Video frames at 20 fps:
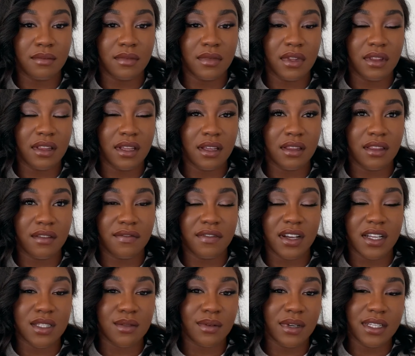think the
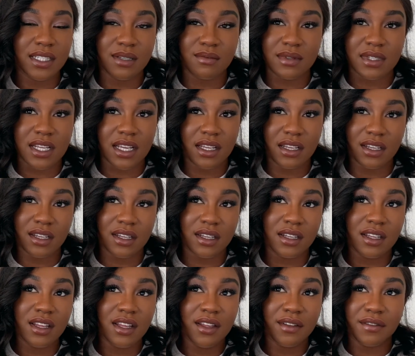first one I did was like a
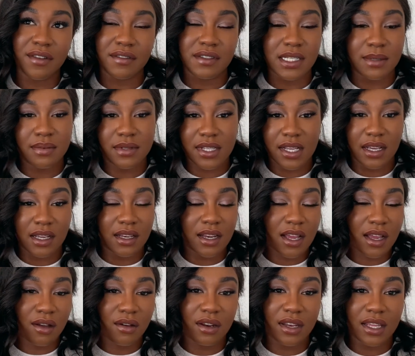50%
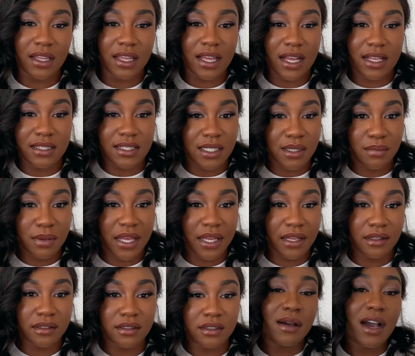glycolic acid
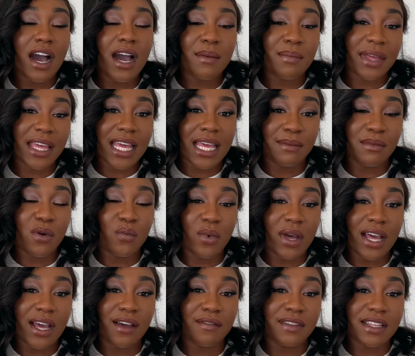peel. I became aware
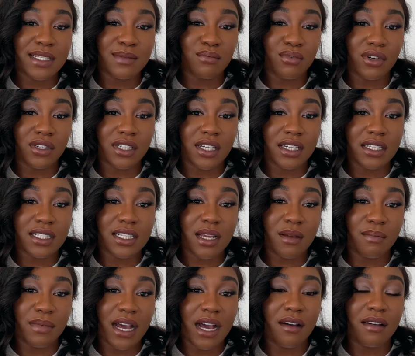of this product
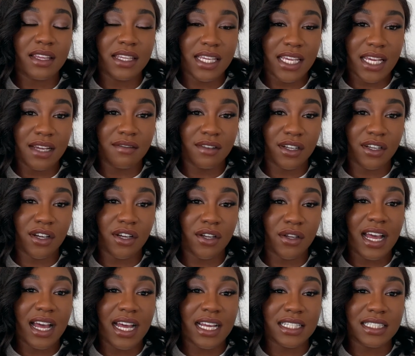about a year ago,
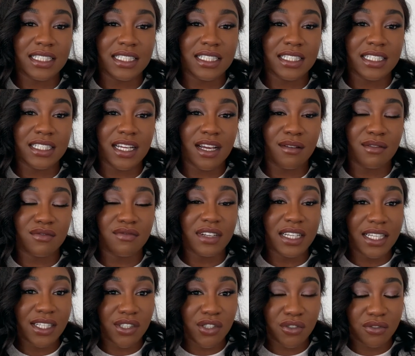and I was really
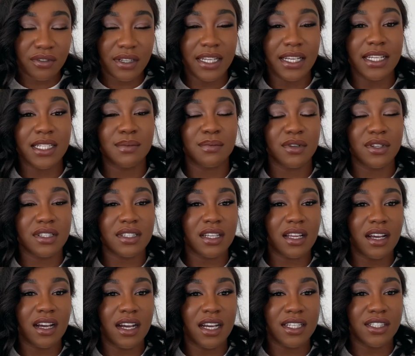intrigued because
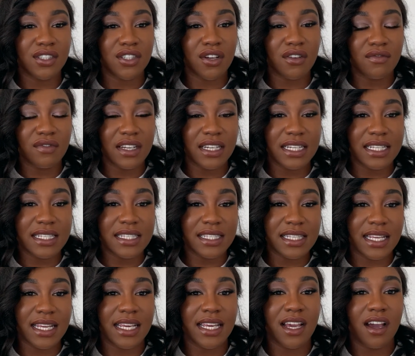I don't really
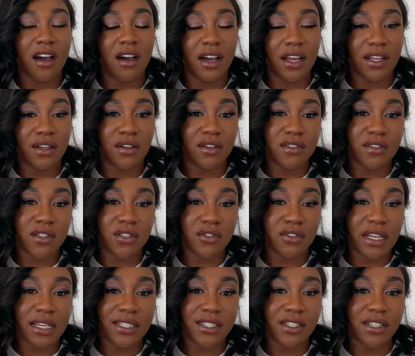see higher
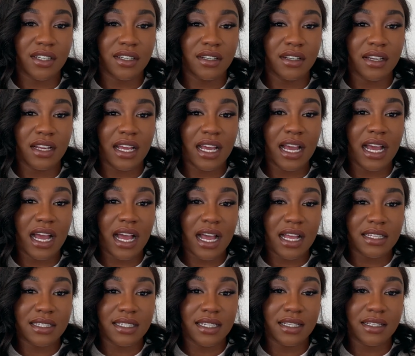concentration
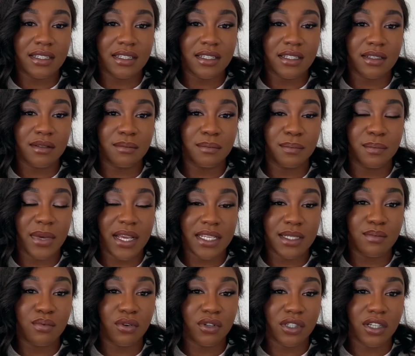acid based
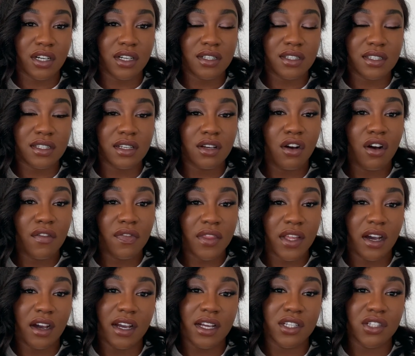products on the
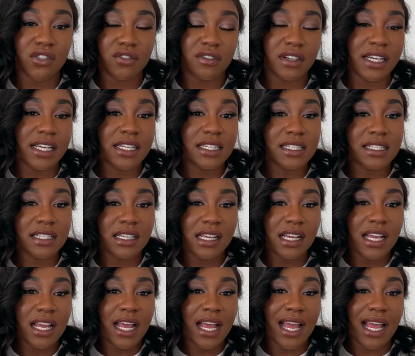high street,
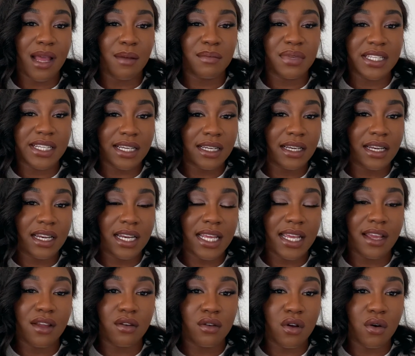and particularly
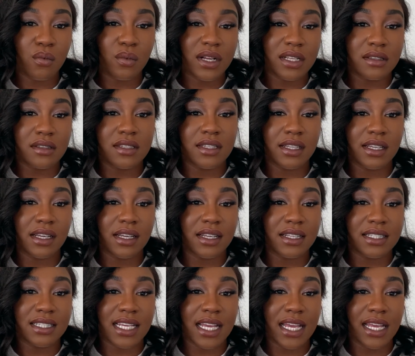not ones that
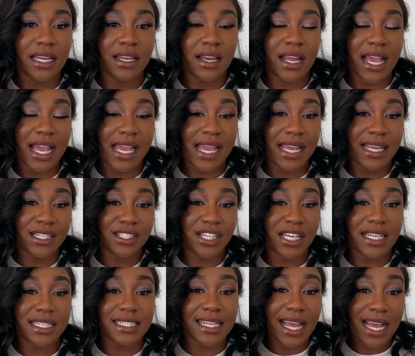contain
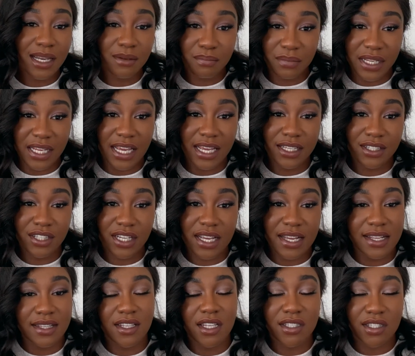AHAs and
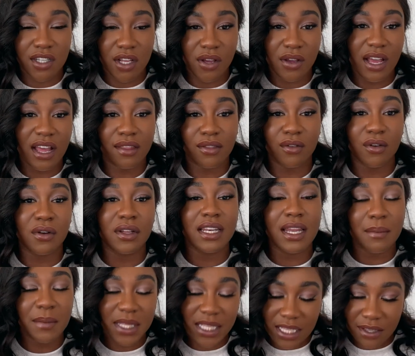BHAs, so I thought, let
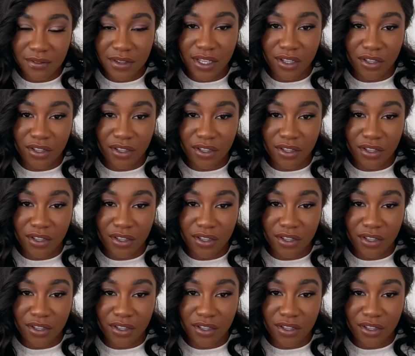me give it a